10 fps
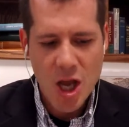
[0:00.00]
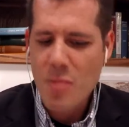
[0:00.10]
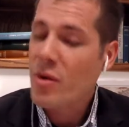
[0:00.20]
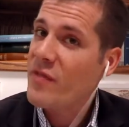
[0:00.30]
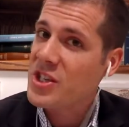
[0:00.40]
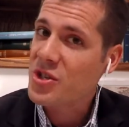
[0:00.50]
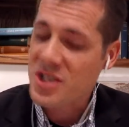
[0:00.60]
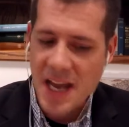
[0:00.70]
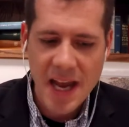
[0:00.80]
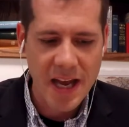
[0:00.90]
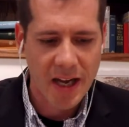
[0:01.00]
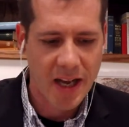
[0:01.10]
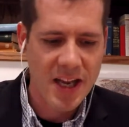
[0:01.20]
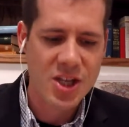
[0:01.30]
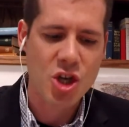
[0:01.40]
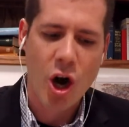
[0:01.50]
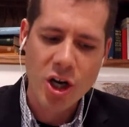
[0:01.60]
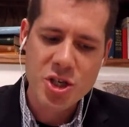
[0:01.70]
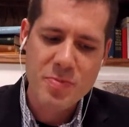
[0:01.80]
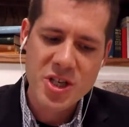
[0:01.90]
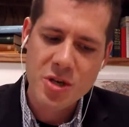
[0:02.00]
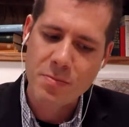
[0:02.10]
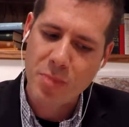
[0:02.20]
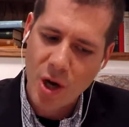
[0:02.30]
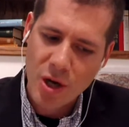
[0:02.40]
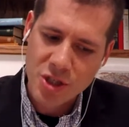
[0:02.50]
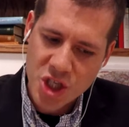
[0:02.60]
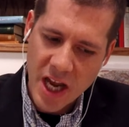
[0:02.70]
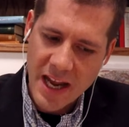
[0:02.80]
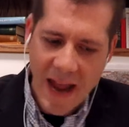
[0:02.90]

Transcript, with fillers: Professor Tan is Archbishop Paul J.